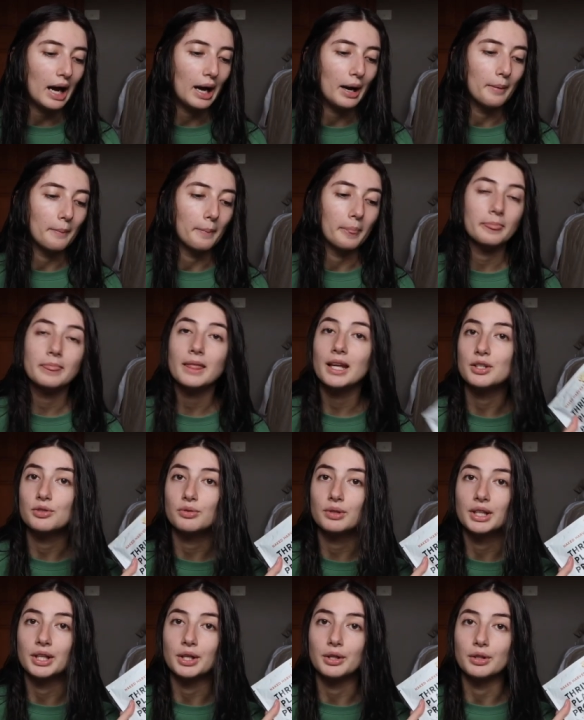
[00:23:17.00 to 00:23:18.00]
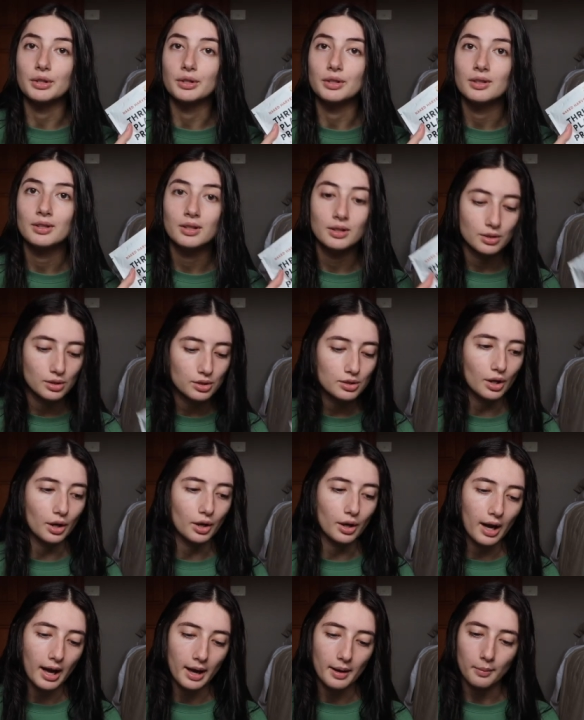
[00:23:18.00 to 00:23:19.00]
um, is really good
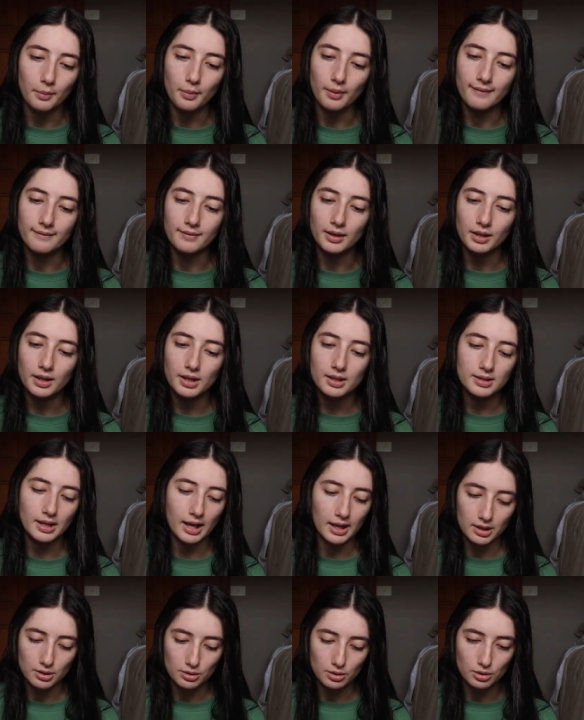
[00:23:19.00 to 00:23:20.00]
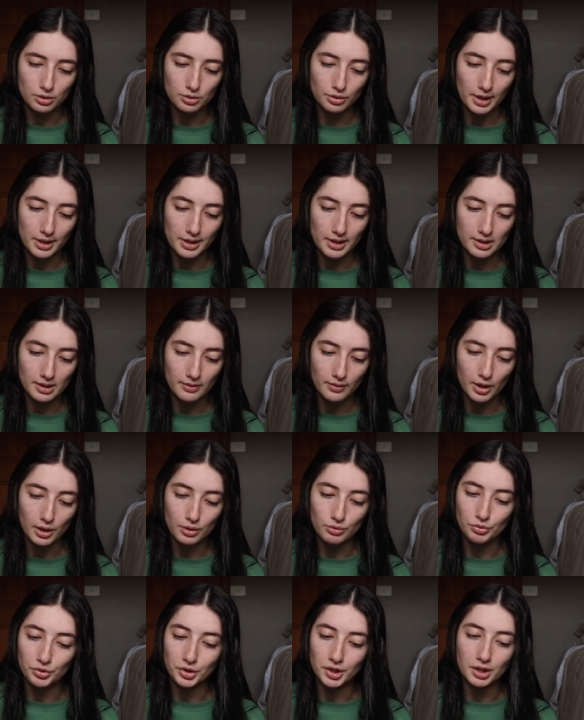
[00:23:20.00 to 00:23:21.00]
so I'm very excited to try this I've
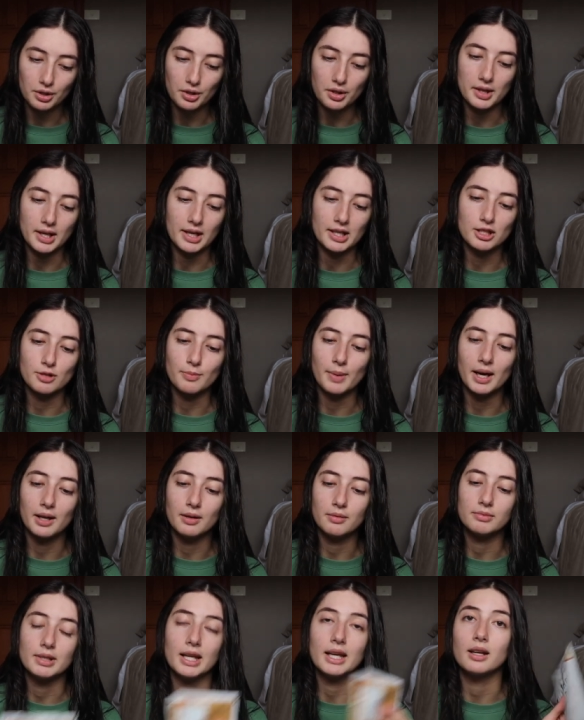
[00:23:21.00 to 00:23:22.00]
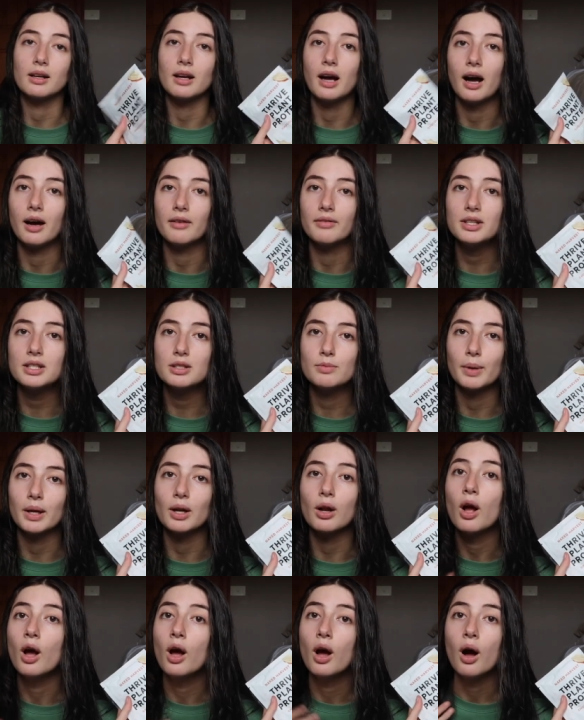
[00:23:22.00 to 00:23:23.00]
heard really good things about naked harvest
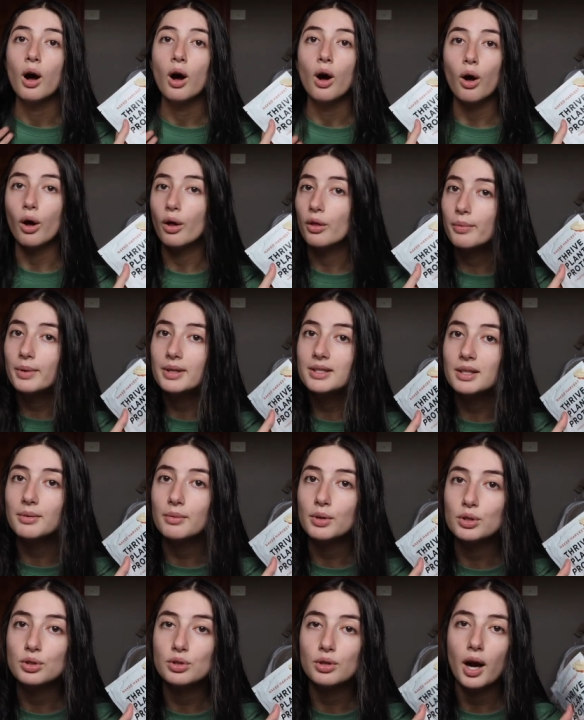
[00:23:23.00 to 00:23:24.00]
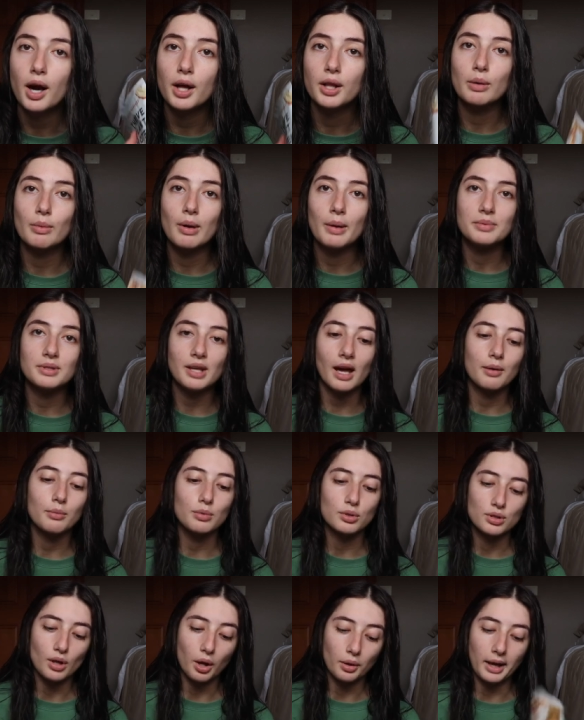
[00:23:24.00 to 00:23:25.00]
but all the ones I wanted to try on the website
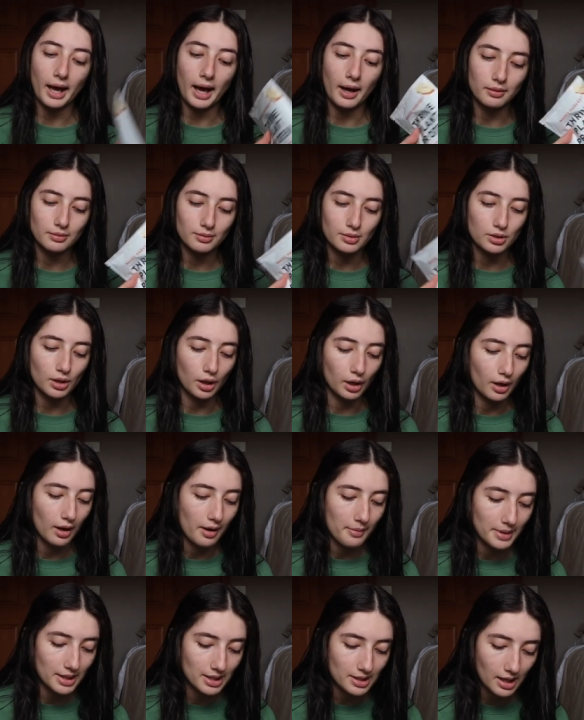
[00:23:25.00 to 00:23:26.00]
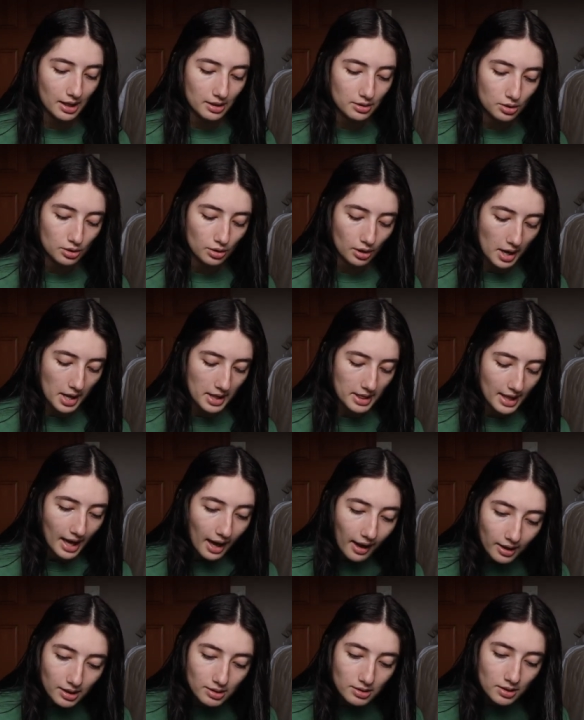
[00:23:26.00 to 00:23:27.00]
were sold out so I'm excited to try
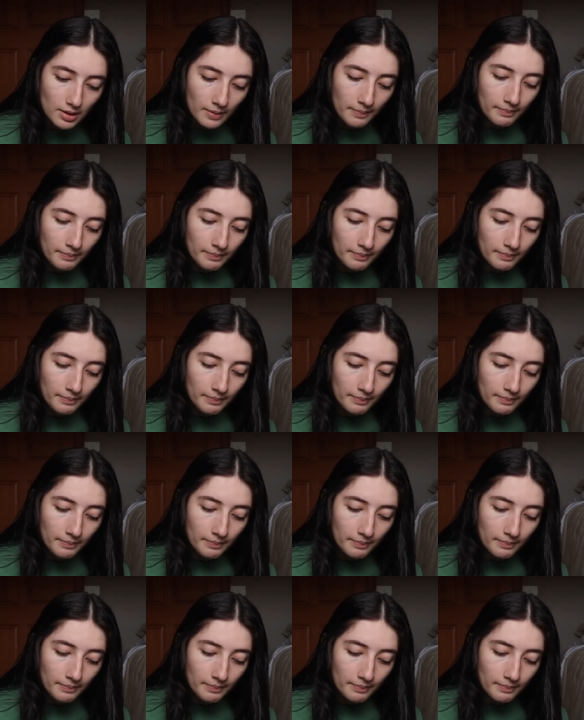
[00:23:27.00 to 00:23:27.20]
that